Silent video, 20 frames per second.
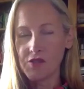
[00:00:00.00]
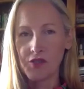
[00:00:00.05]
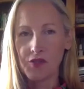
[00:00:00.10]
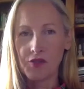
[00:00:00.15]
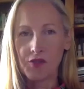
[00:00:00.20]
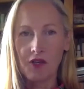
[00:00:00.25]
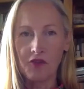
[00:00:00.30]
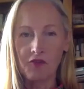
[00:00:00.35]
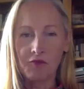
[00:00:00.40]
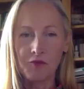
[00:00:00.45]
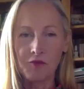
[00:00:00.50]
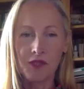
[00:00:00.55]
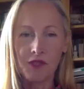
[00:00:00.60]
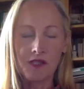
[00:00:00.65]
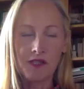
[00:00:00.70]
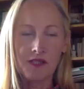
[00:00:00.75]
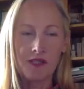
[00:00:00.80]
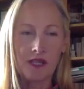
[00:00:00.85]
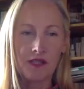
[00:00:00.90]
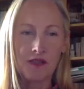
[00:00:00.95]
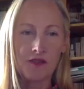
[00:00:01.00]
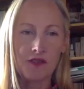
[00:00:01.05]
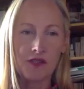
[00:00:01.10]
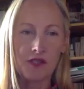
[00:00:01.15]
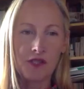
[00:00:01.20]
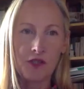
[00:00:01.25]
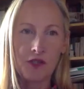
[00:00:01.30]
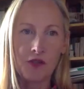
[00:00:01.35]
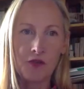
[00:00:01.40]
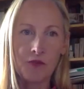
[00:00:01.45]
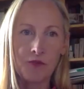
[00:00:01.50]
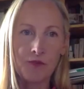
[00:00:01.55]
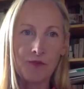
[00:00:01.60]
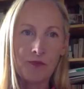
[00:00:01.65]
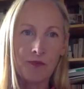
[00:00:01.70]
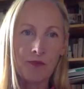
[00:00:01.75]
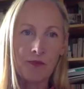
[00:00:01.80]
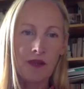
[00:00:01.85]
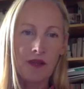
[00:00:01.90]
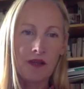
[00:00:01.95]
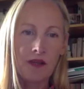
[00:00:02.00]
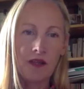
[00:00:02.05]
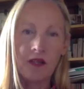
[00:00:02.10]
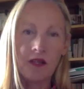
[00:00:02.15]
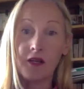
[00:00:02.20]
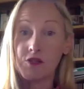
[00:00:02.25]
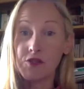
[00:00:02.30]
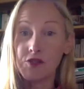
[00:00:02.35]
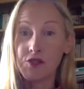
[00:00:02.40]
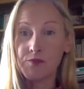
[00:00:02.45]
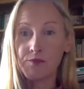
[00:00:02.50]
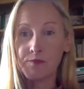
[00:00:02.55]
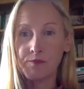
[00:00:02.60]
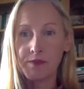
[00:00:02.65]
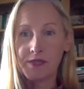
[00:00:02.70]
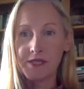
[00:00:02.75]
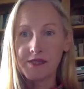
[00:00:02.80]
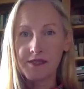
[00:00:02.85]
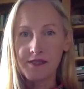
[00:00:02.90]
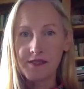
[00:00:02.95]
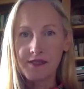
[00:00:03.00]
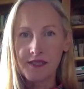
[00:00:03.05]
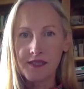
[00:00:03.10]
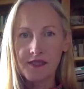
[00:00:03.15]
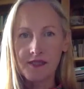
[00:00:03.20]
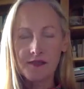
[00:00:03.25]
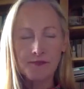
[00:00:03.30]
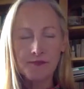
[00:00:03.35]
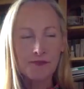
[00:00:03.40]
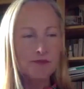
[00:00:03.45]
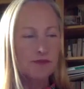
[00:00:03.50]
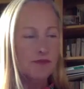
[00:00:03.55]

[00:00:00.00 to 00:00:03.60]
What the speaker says: to governments and to large businesses.